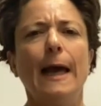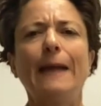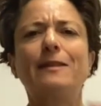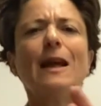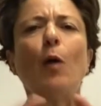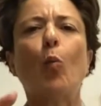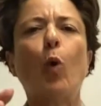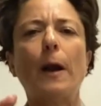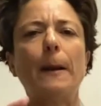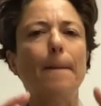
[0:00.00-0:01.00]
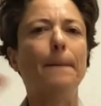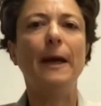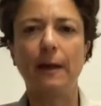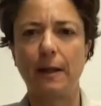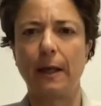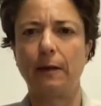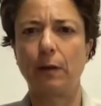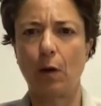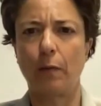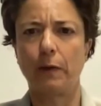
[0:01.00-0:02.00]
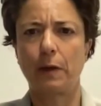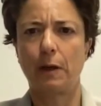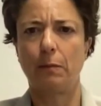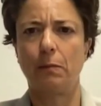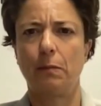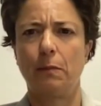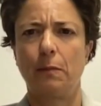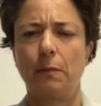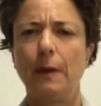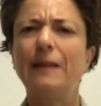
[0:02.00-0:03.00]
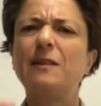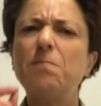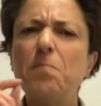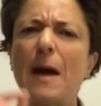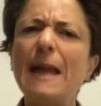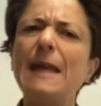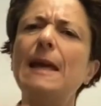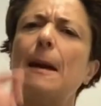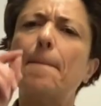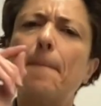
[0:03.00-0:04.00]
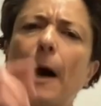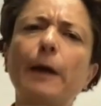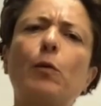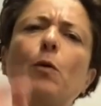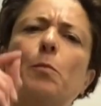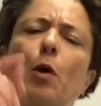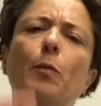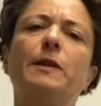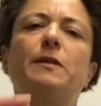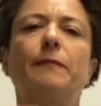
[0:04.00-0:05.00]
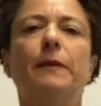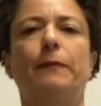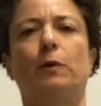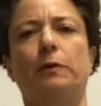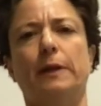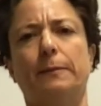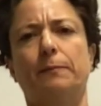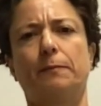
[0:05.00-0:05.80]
It's not one big thing to overcome. It's many micro moments of difficulty.